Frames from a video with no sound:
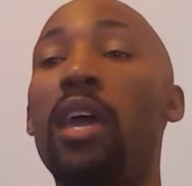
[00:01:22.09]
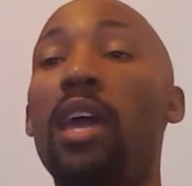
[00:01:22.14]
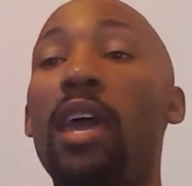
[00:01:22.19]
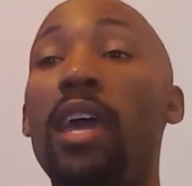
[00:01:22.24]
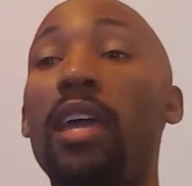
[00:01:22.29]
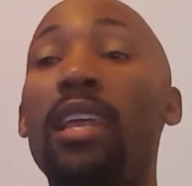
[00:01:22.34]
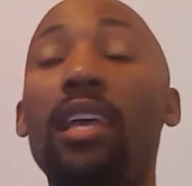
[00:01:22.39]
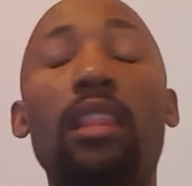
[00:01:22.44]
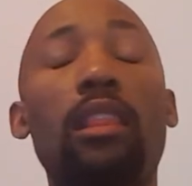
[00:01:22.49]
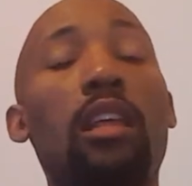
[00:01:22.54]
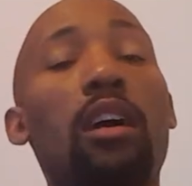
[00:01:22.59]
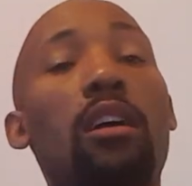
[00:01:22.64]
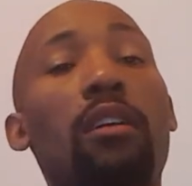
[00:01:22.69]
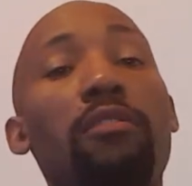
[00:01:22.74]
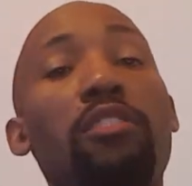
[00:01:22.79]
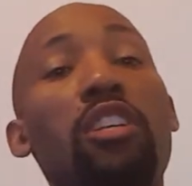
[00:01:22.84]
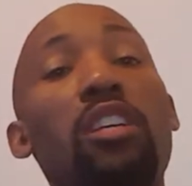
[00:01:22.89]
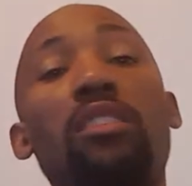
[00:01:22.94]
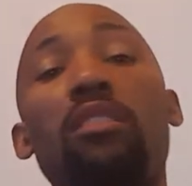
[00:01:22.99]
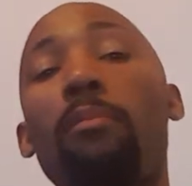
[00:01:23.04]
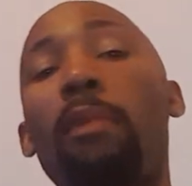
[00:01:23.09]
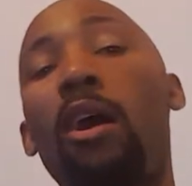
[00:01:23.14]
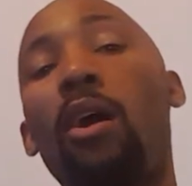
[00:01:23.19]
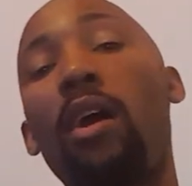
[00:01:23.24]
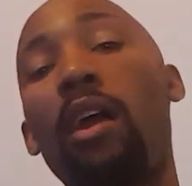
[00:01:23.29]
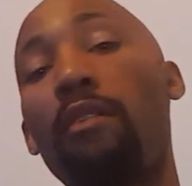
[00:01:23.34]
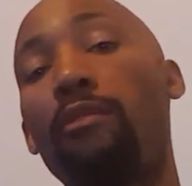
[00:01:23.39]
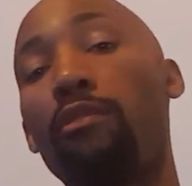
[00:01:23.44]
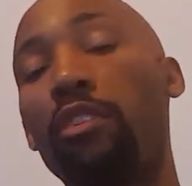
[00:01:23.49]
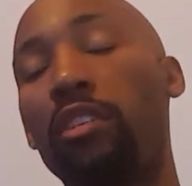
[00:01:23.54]
and they love just
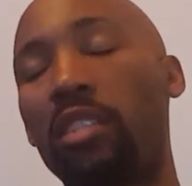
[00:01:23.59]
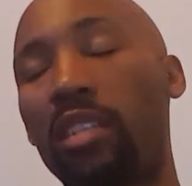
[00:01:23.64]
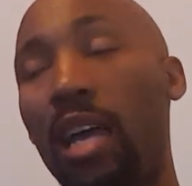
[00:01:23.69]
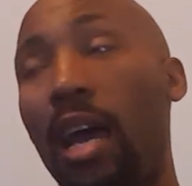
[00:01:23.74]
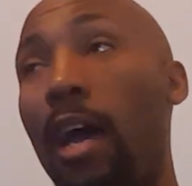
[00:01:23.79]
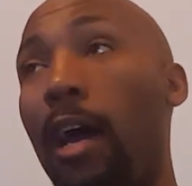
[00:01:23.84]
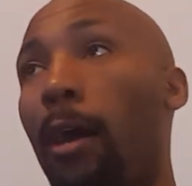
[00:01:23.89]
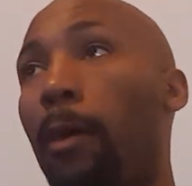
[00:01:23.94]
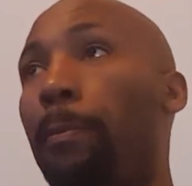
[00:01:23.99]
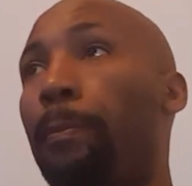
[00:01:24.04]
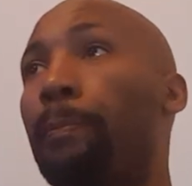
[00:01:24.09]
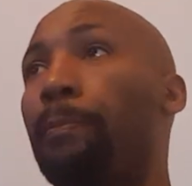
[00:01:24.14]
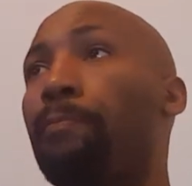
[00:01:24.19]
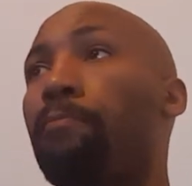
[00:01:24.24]
about every style.